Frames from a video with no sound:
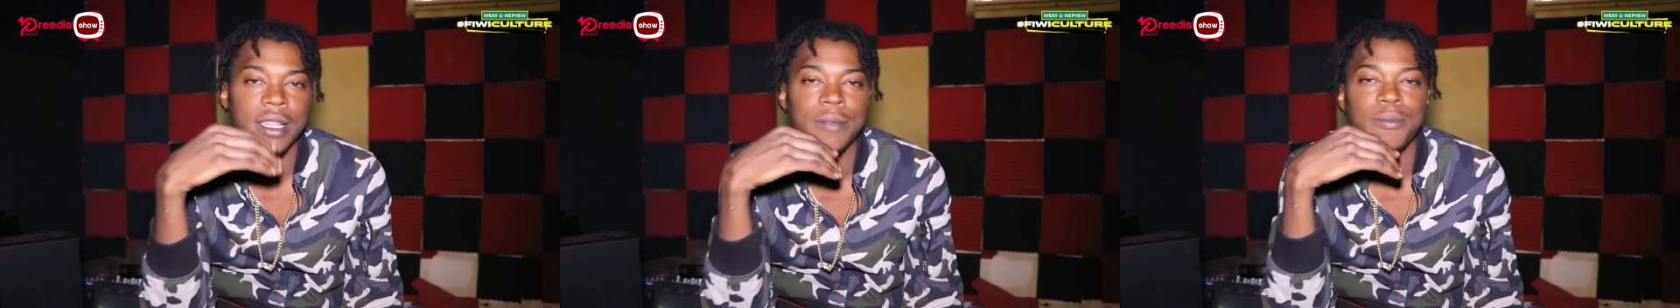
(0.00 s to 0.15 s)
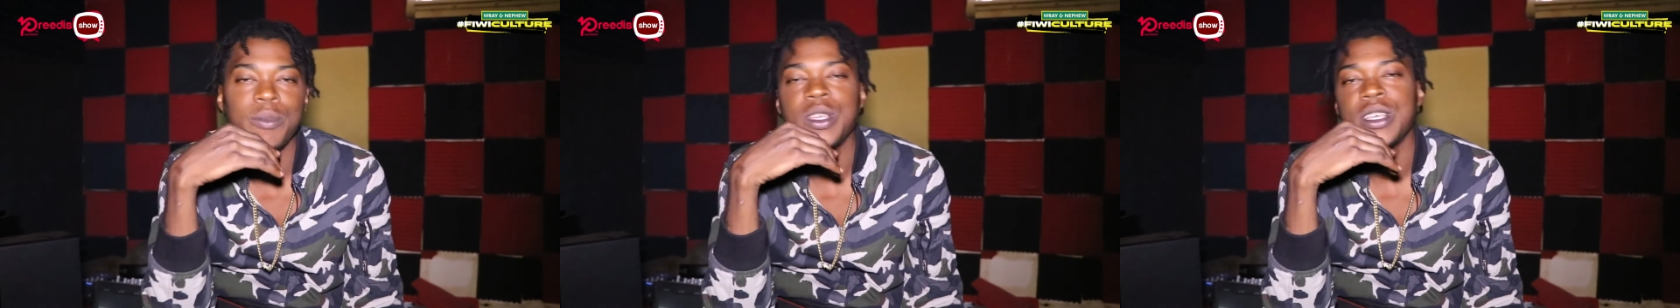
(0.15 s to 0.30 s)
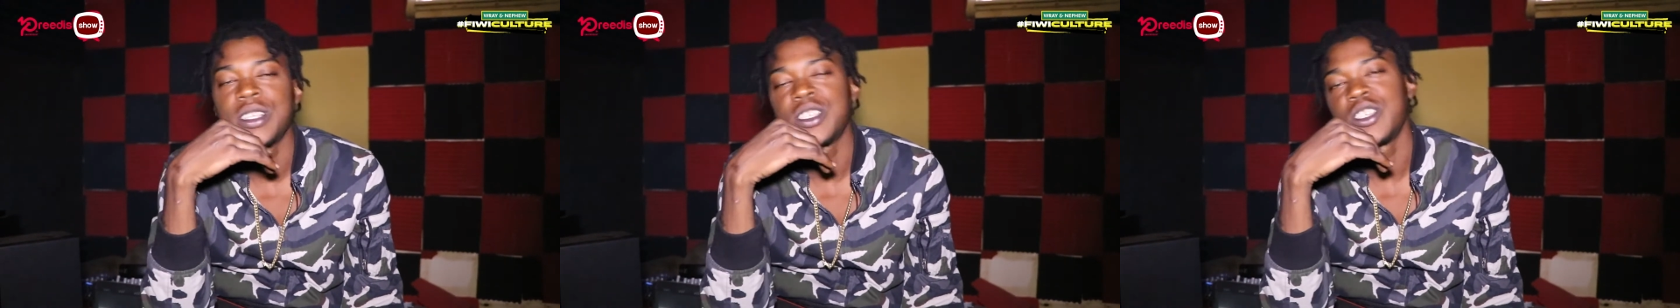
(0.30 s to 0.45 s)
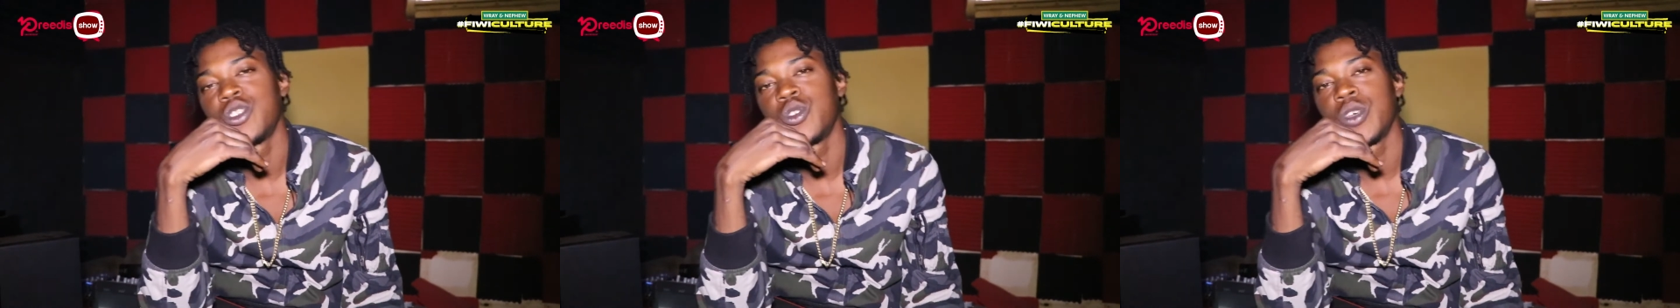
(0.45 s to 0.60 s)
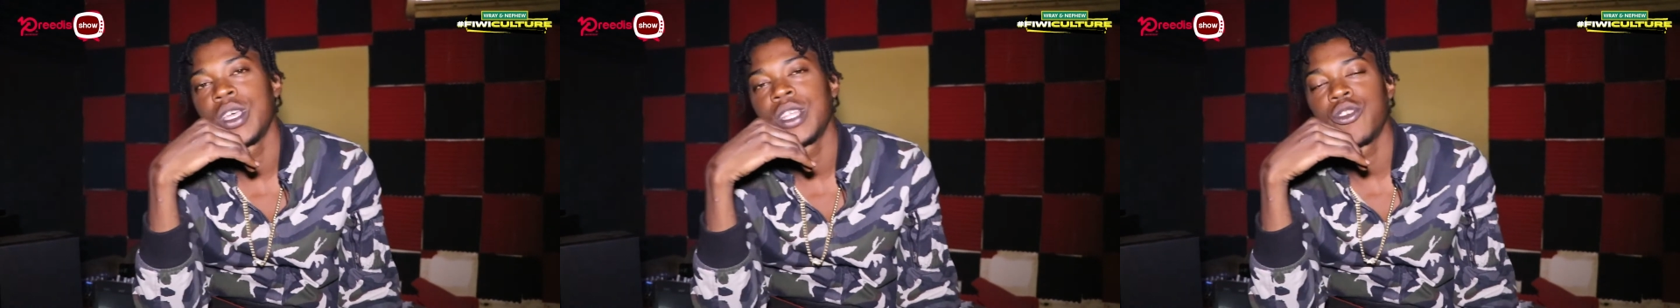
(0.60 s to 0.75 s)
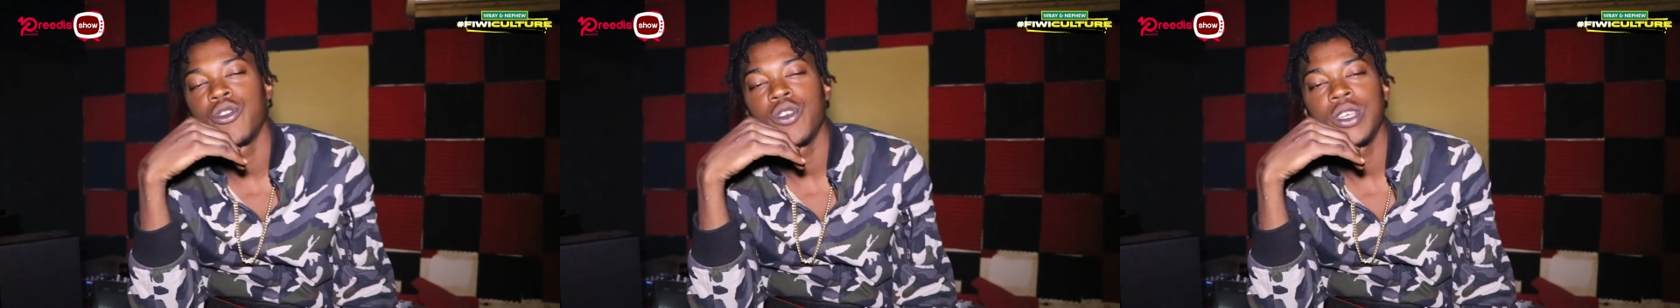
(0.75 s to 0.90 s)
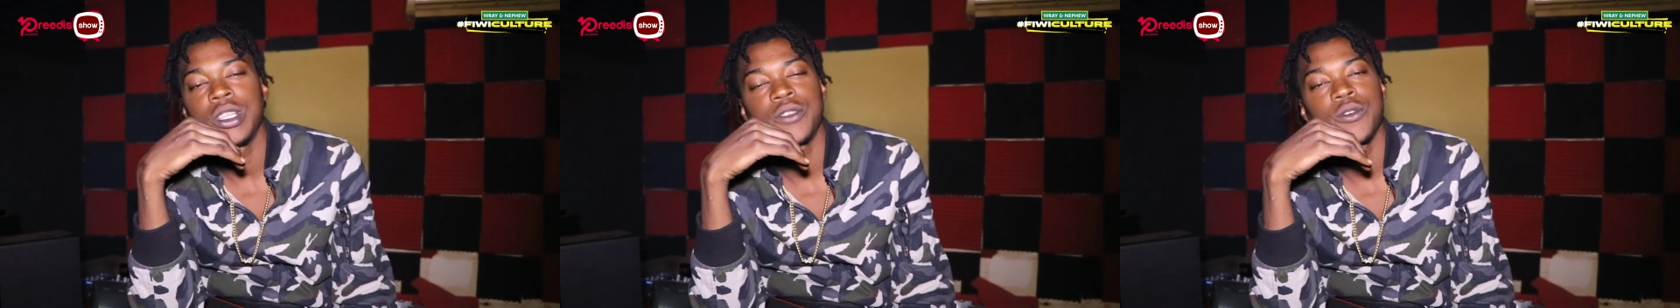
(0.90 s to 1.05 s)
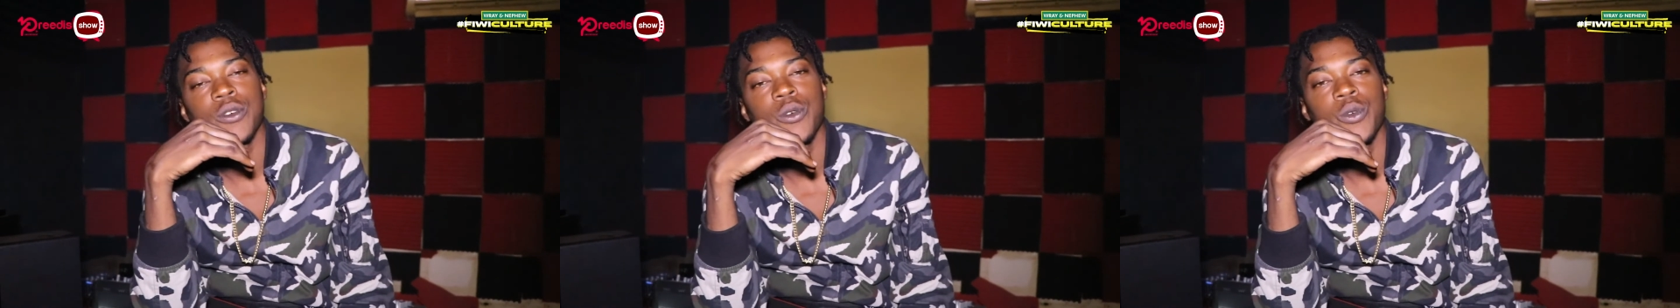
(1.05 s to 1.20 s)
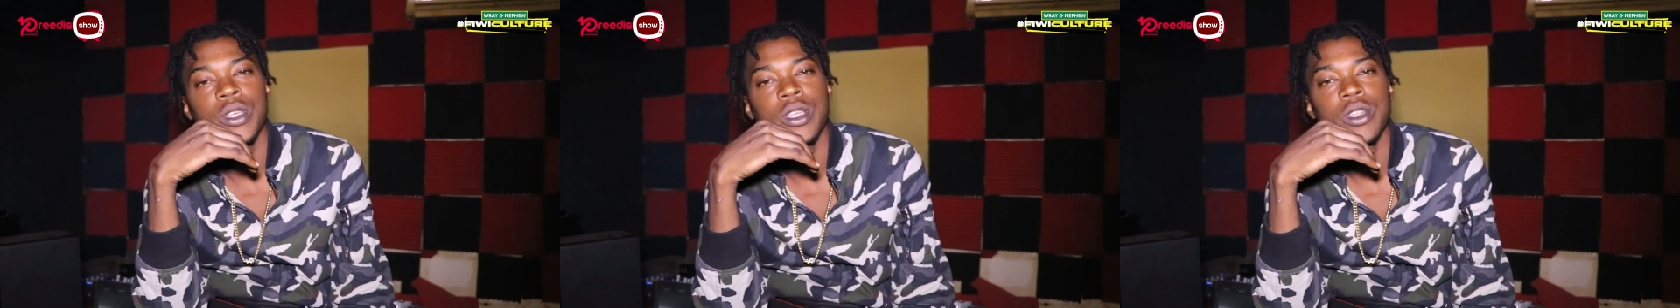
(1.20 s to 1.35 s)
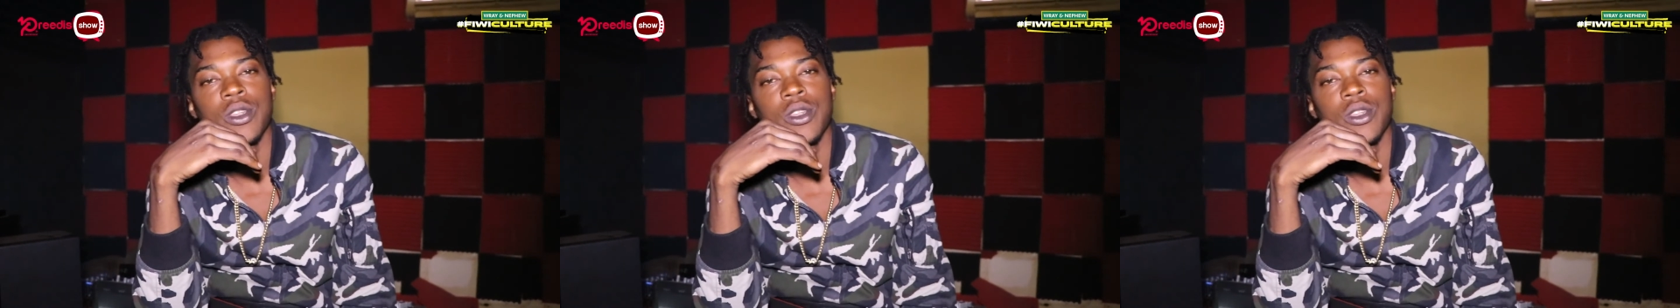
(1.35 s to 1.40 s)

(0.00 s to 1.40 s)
the places where it reached for we,